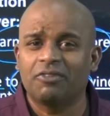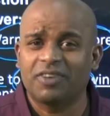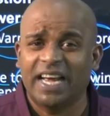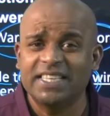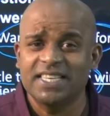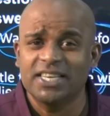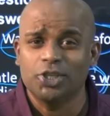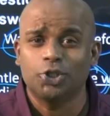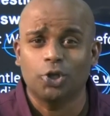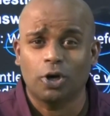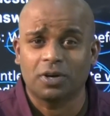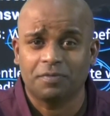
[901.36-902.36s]
writing in
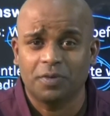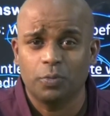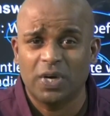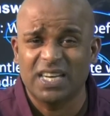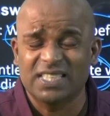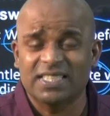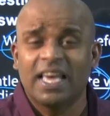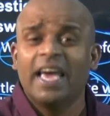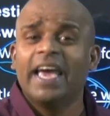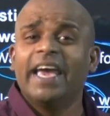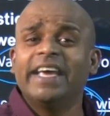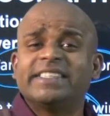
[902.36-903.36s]
geography works?
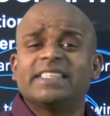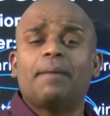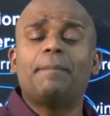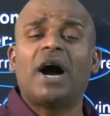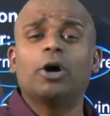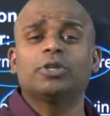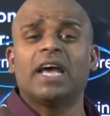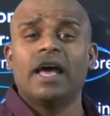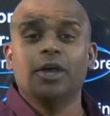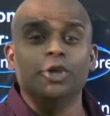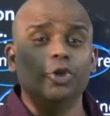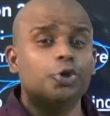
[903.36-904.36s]
It's about
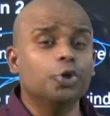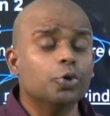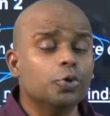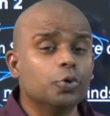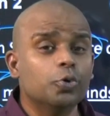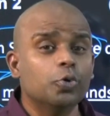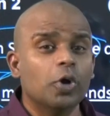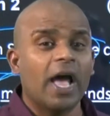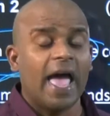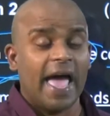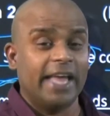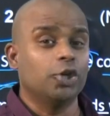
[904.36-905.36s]
you
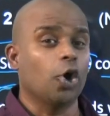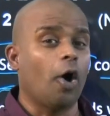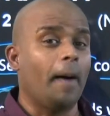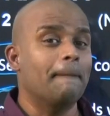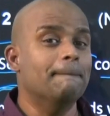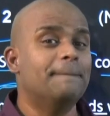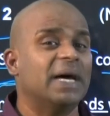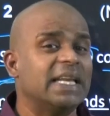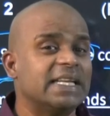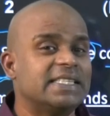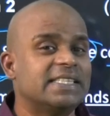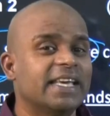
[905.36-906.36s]
and your
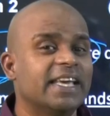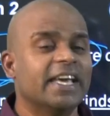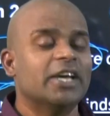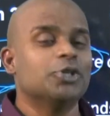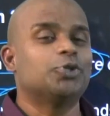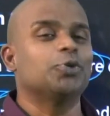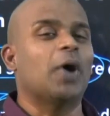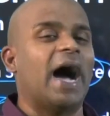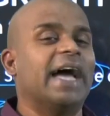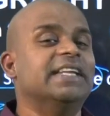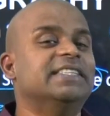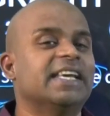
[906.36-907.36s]
ability to
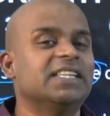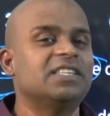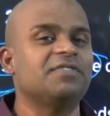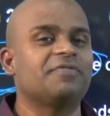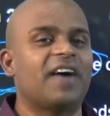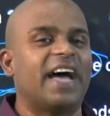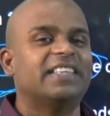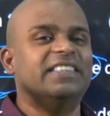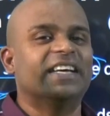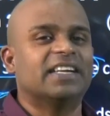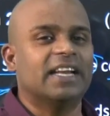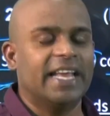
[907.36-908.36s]
identify
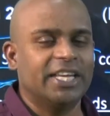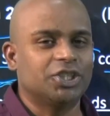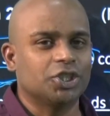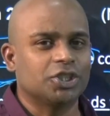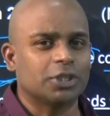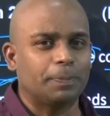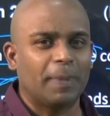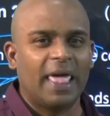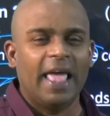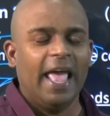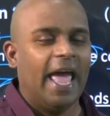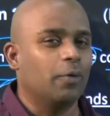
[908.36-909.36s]
the relationship.
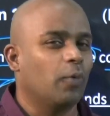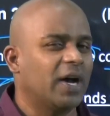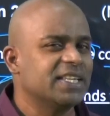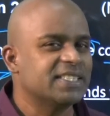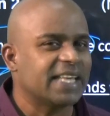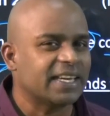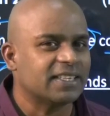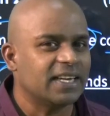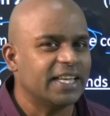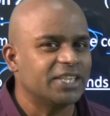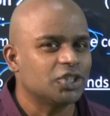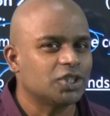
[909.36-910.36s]
And what is that
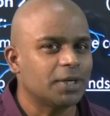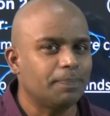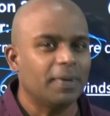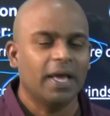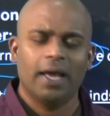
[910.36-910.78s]
relationship?